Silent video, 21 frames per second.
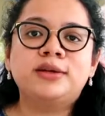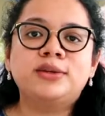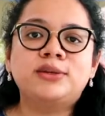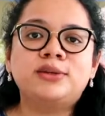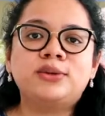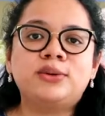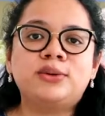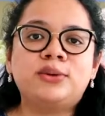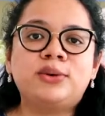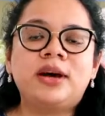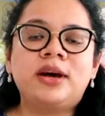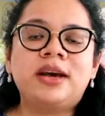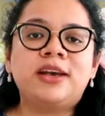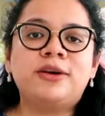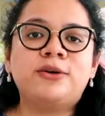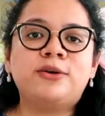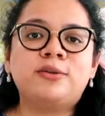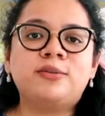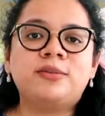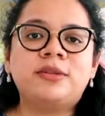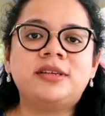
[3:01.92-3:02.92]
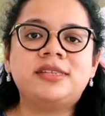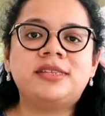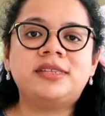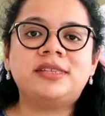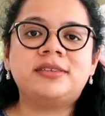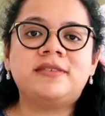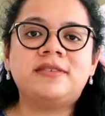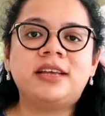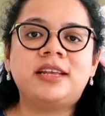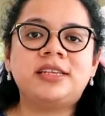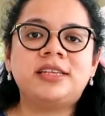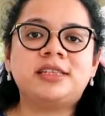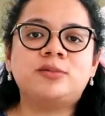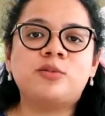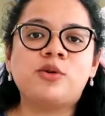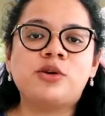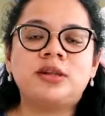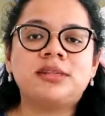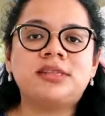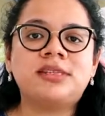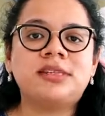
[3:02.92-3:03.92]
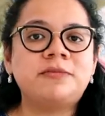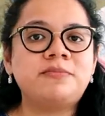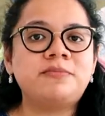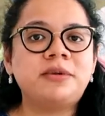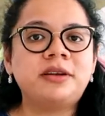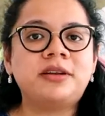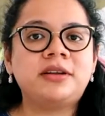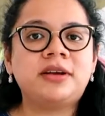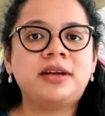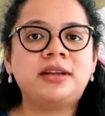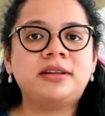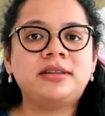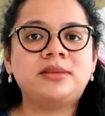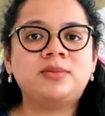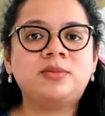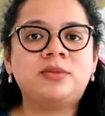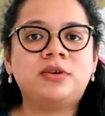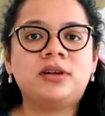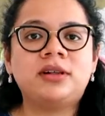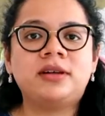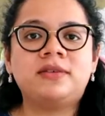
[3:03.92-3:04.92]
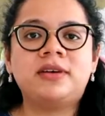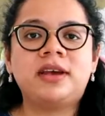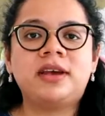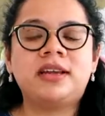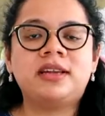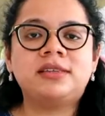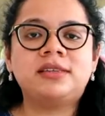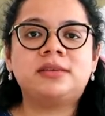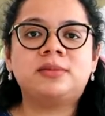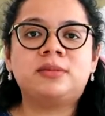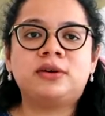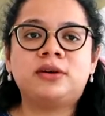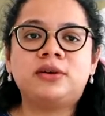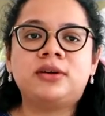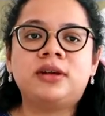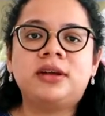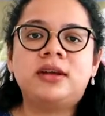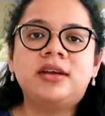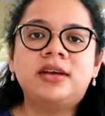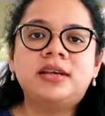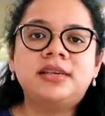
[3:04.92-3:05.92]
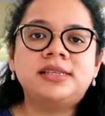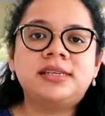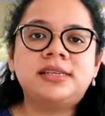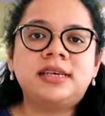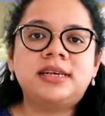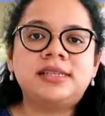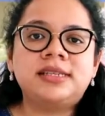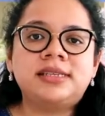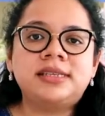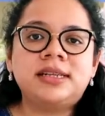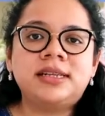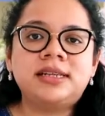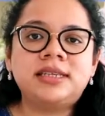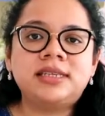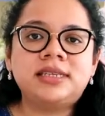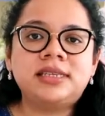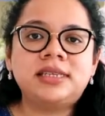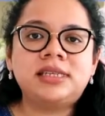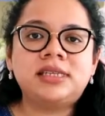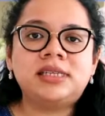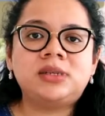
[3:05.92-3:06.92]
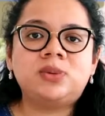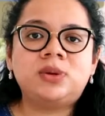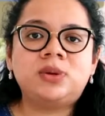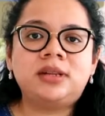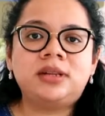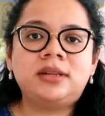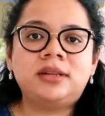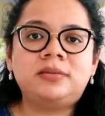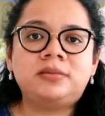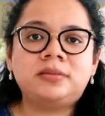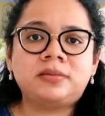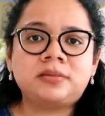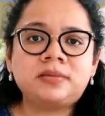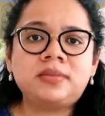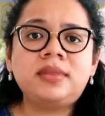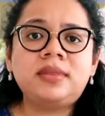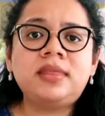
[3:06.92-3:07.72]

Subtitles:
So I hope this very small snippet and small awareness about sickle cell disease will